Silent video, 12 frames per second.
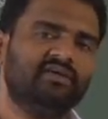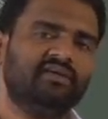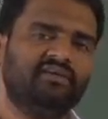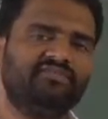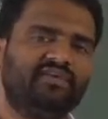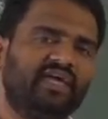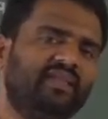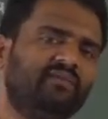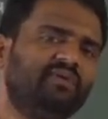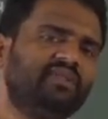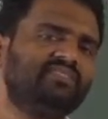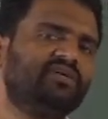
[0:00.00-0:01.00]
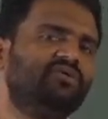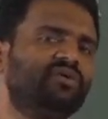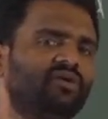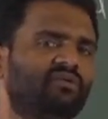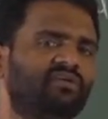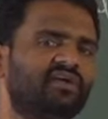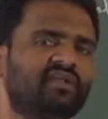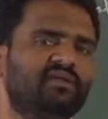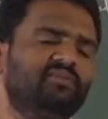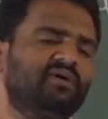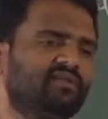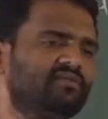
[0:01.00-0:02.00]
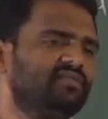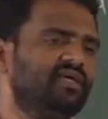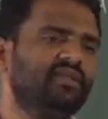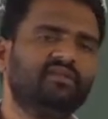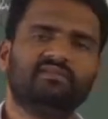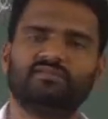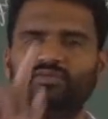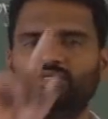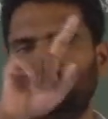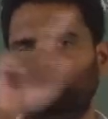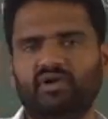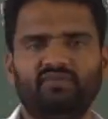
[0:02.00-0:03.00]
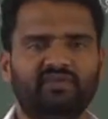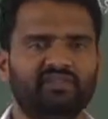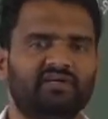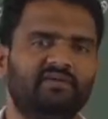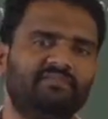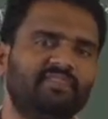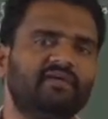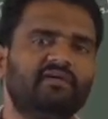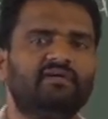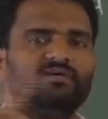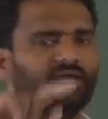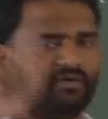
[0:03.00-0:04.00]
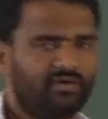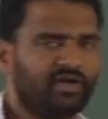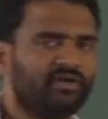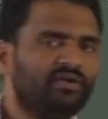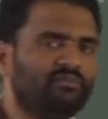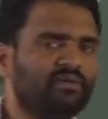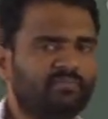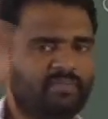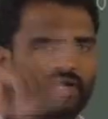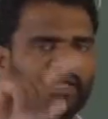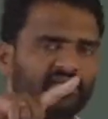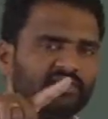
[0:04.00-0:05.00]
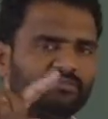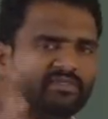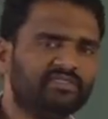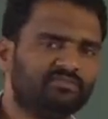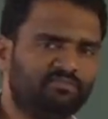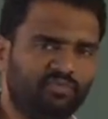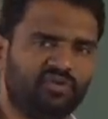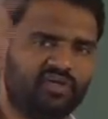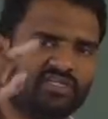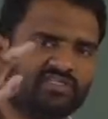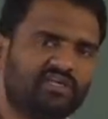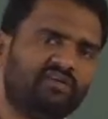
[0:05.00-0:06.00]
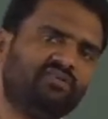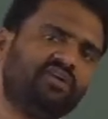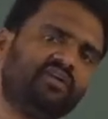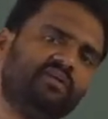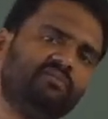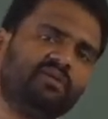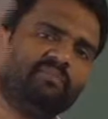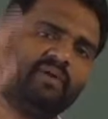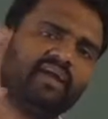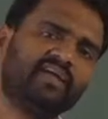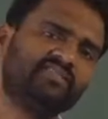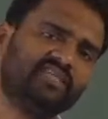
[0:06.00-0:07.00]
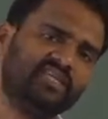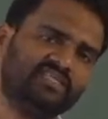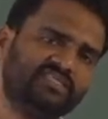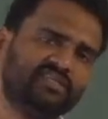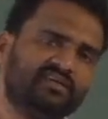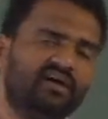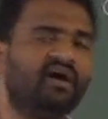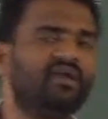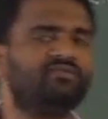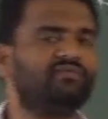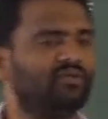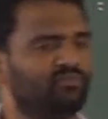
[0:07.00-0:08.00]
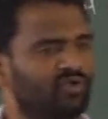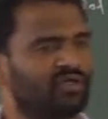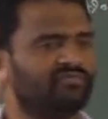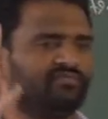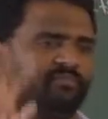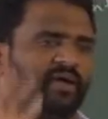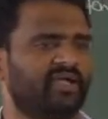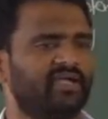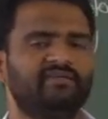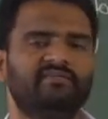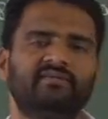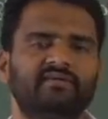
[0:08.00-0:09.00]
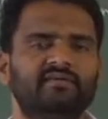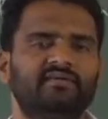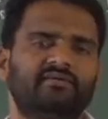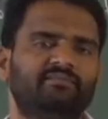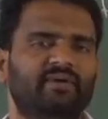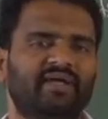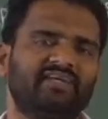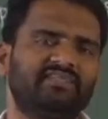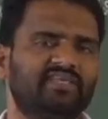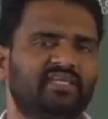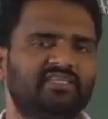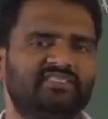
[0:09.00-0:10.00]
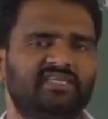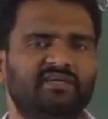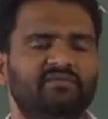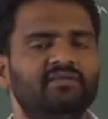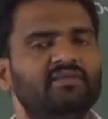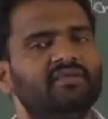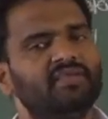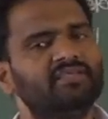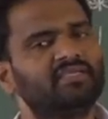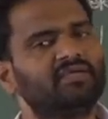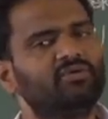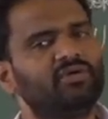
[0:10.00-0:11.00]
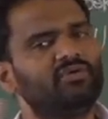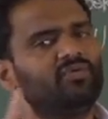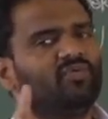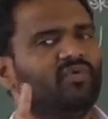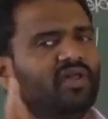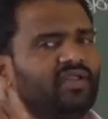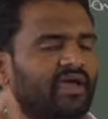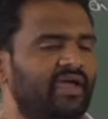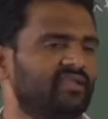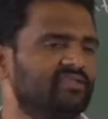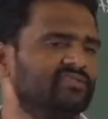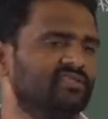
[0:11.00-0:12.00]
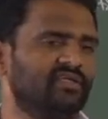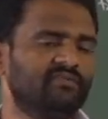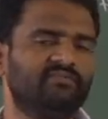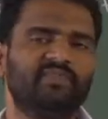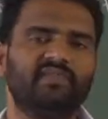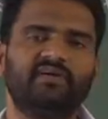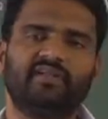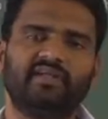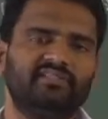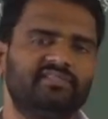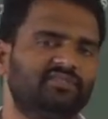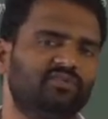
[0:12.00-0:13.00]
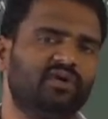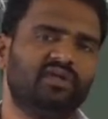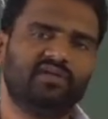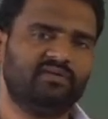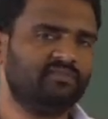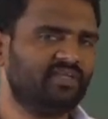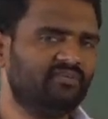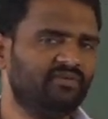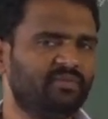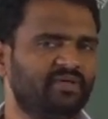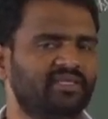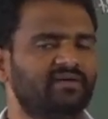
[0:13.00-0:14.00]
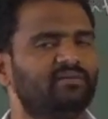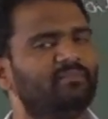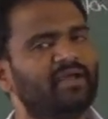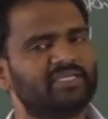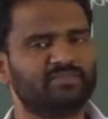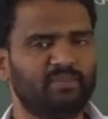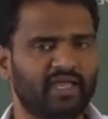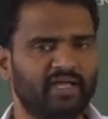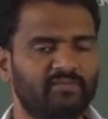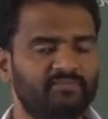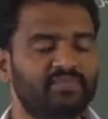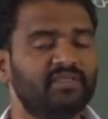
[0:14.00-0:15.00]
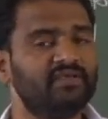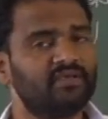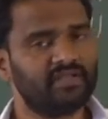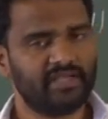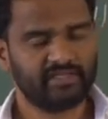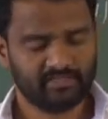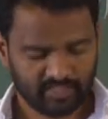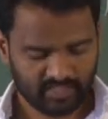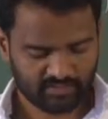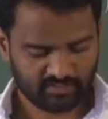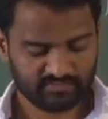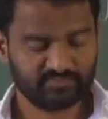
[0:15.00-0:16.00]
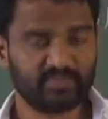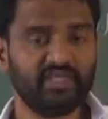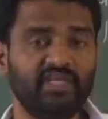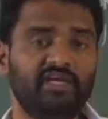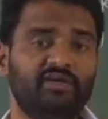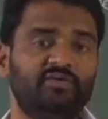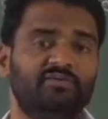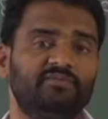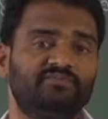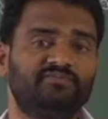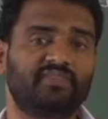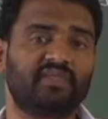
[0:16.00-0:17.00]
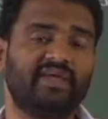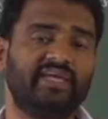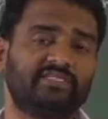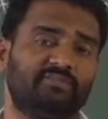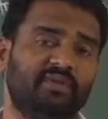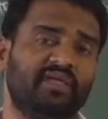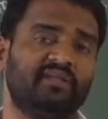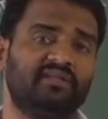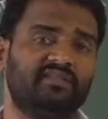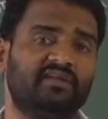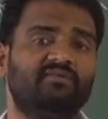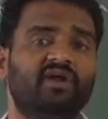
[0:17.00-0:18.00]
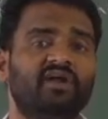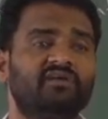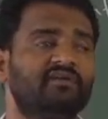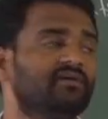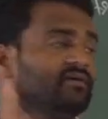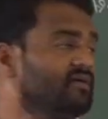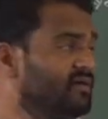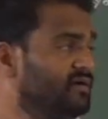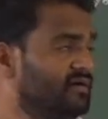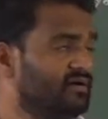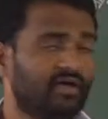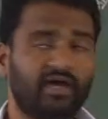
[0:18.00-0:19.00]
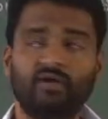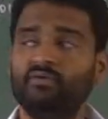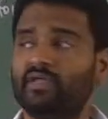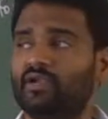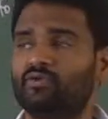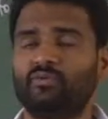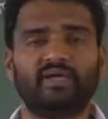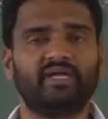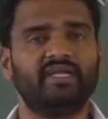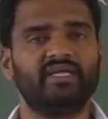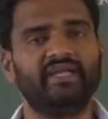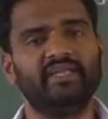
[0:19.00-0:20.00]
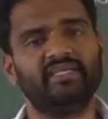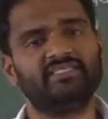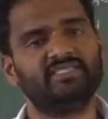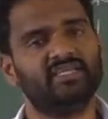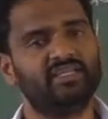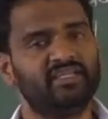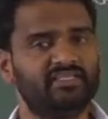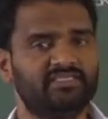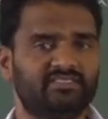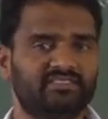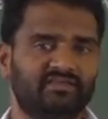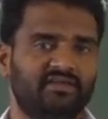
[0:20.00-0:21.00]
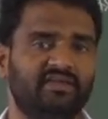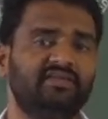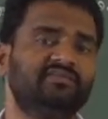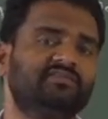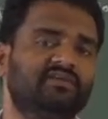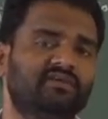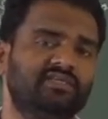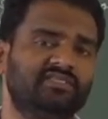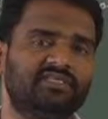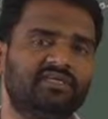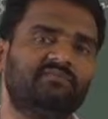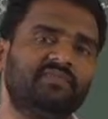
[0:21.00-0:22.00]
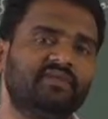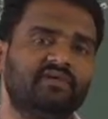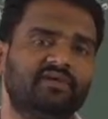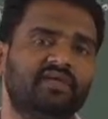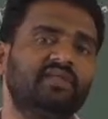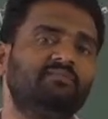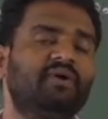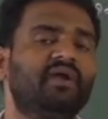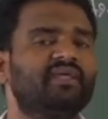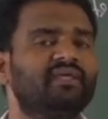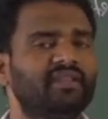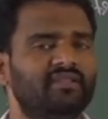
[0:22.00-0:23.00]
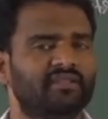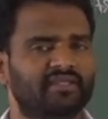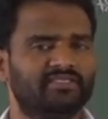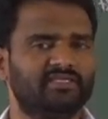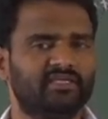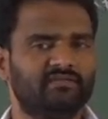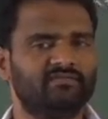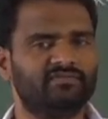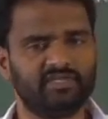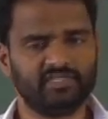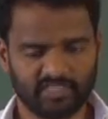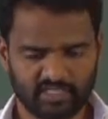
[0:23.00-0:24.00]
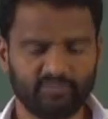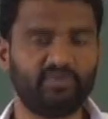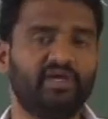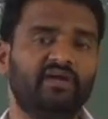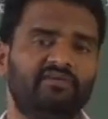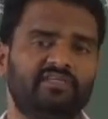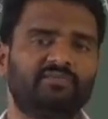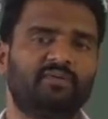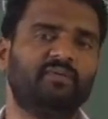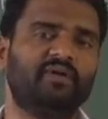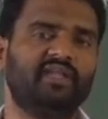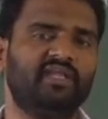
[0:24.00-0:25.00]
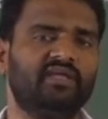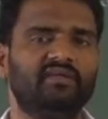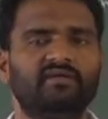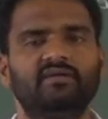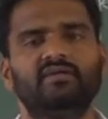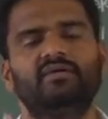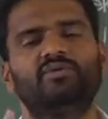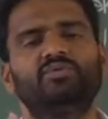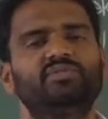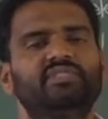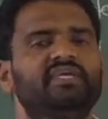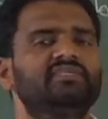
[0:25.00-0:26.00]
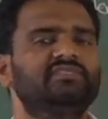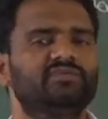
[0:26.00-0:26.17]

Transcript: If n number is equal to Avogadro number, then so that whatever the Avogadro number of particle means photons, Avogadro number of packets energy, or 1 mole of packets energy is equal to 1 Einstein. Right. This is what given by the Max Planck. Right. Now you need to explain that what how electromagnetic radiation is in particle nature. For that we have experimentally two things.